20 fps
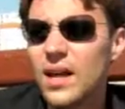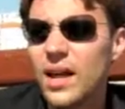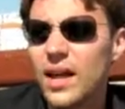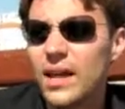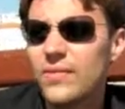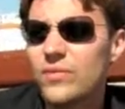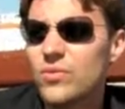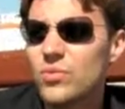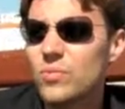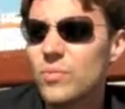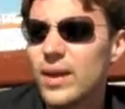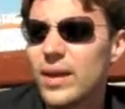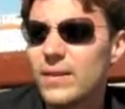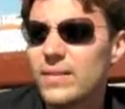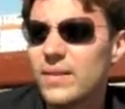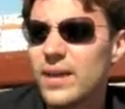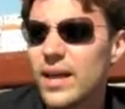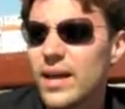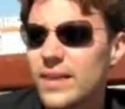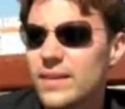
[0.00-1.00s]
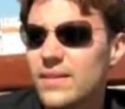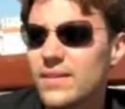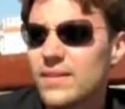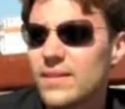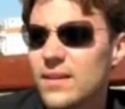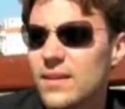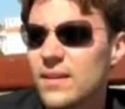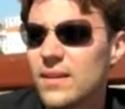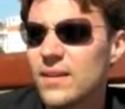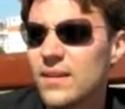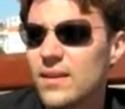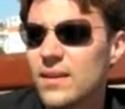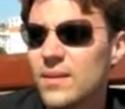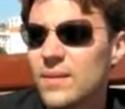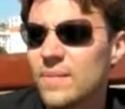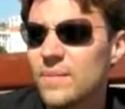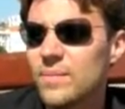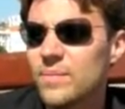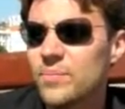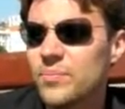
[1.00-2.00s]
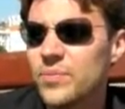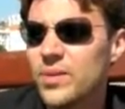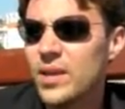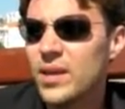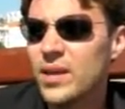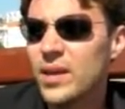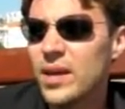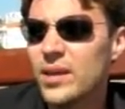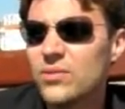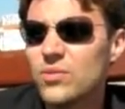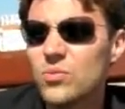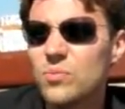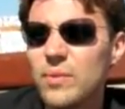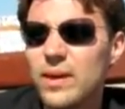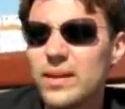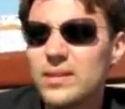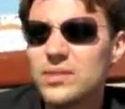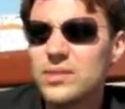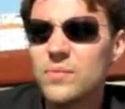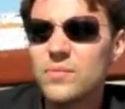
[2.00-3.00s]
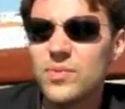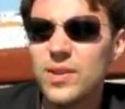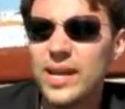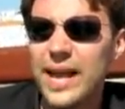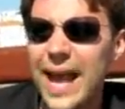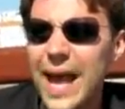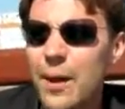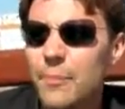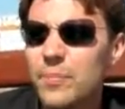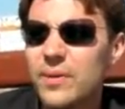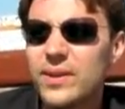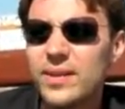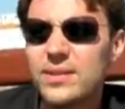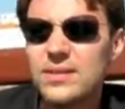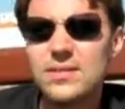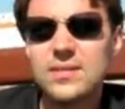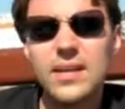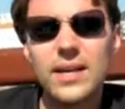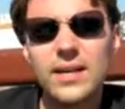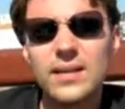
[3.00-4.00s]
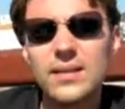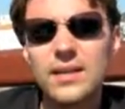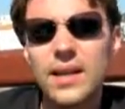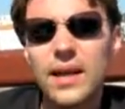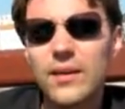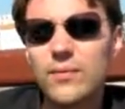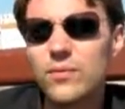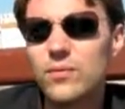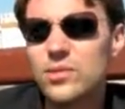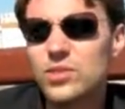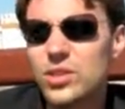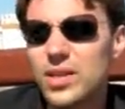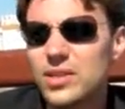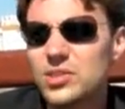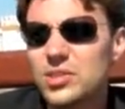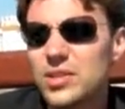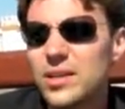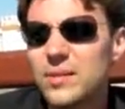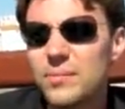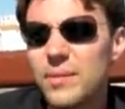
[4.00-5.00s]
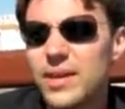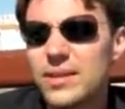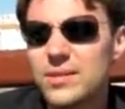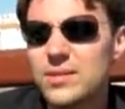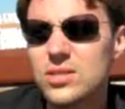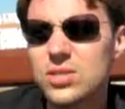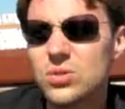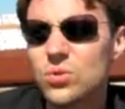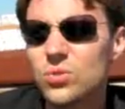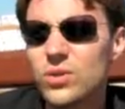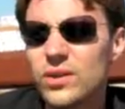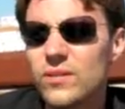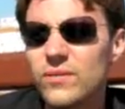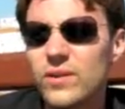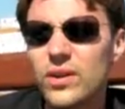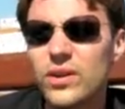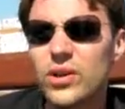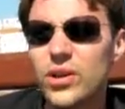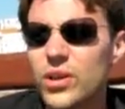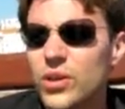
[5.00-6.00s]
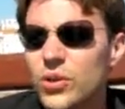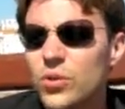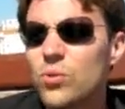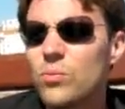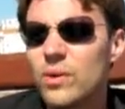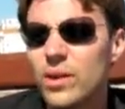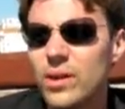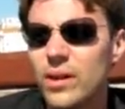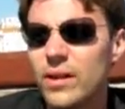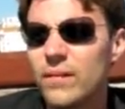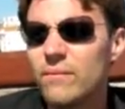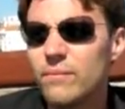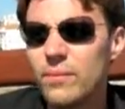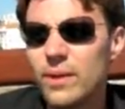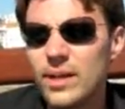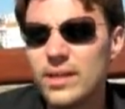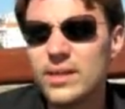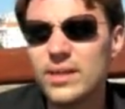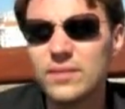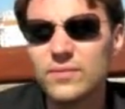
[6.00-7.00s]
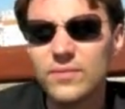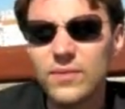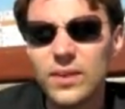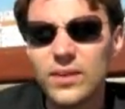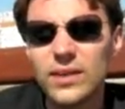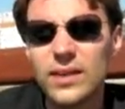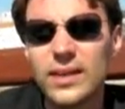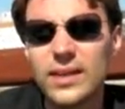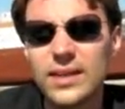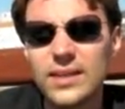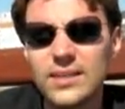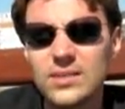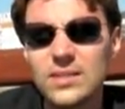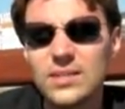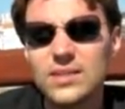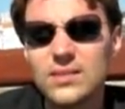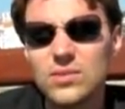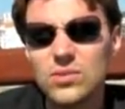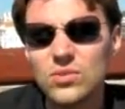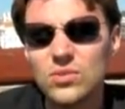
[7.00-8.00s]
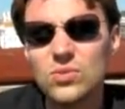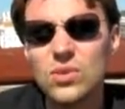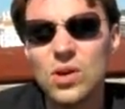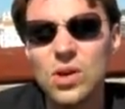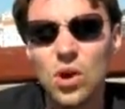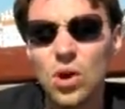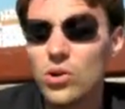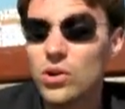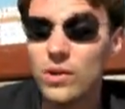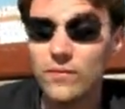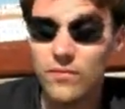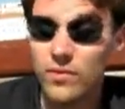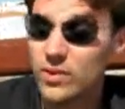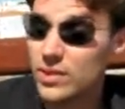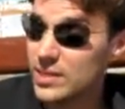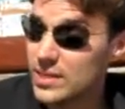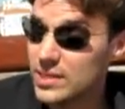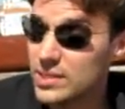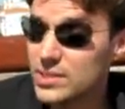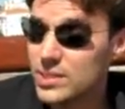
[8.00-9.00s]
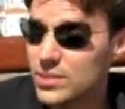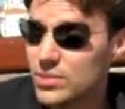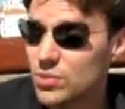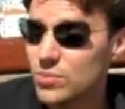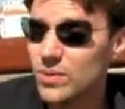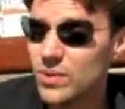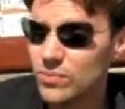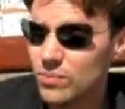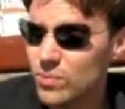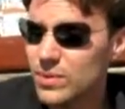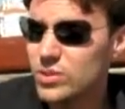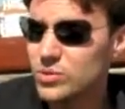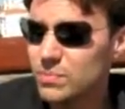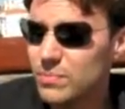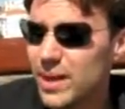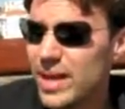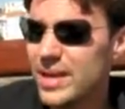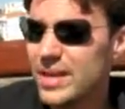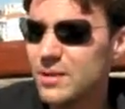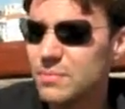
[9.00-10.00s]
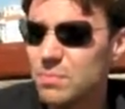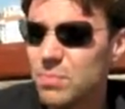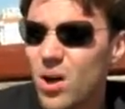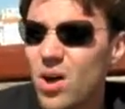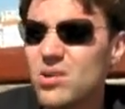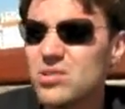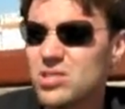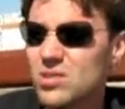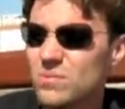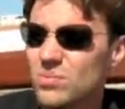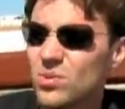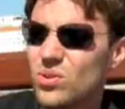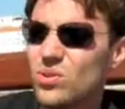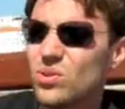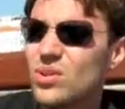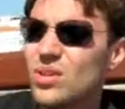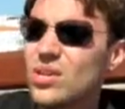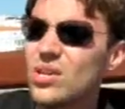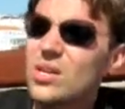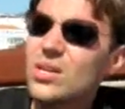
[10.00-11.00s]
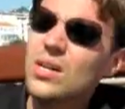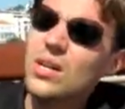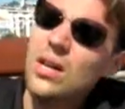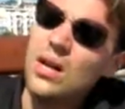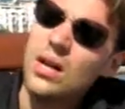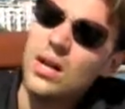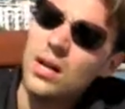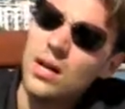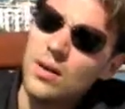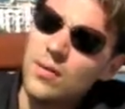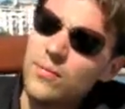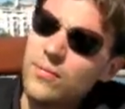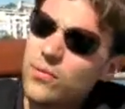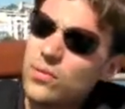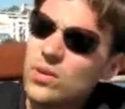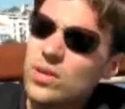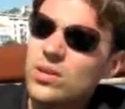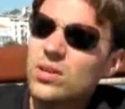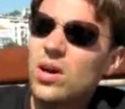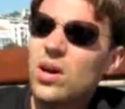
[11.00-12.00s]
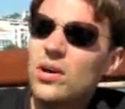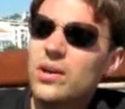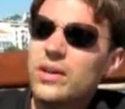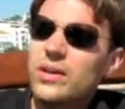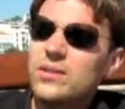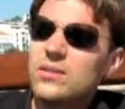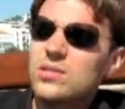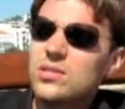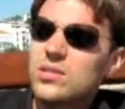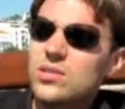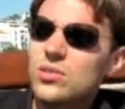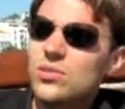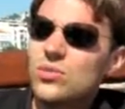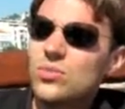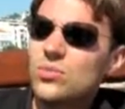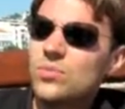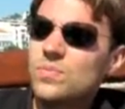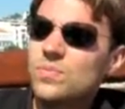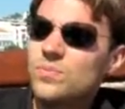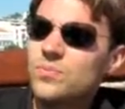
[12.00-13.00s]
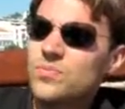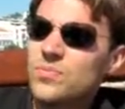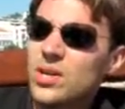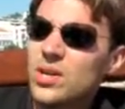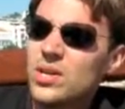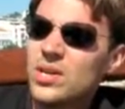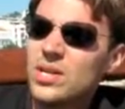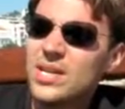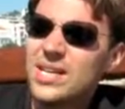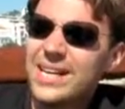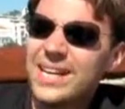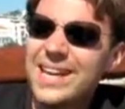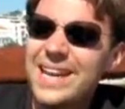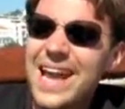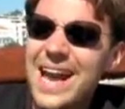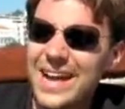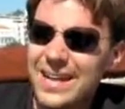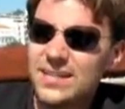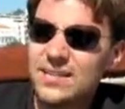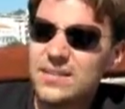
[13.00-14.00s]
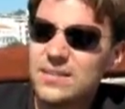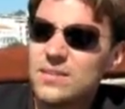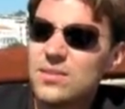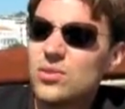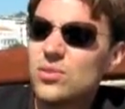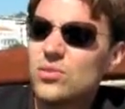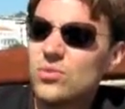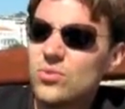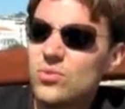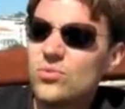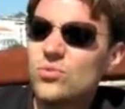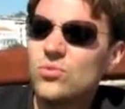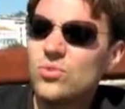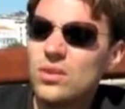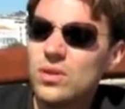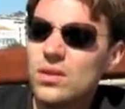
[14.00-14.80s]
and to make that and to make something happen in Second Life which actually made the story very human and made it very easy to, or not very easy to, but which made it possible for an audience to connect to